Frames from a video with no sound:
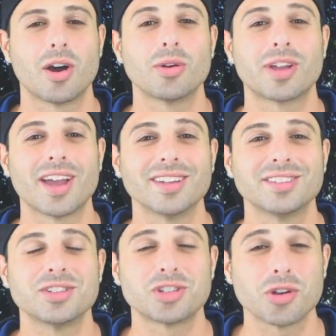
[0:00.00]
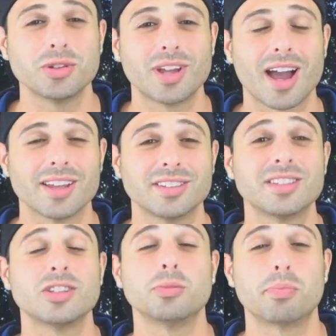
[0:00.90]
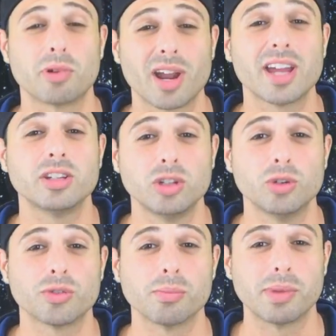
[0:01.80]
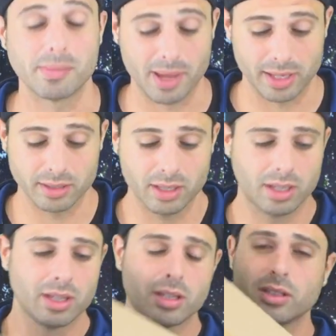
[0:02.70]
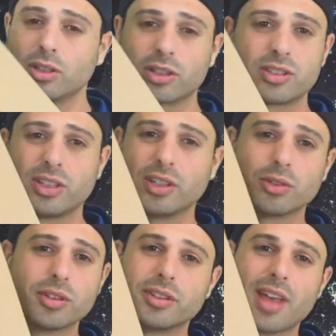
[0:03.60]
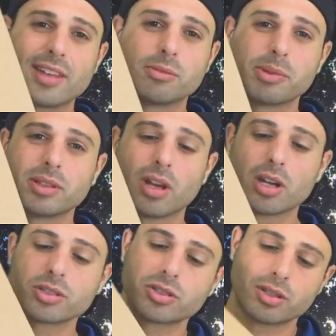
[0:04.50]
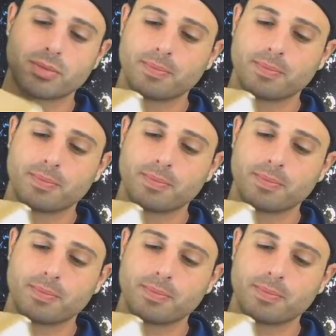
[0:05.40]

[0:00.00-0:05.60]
Okay, to show you guys, this is brand new from Bitmain. Looks sealed, this hasn't been touched.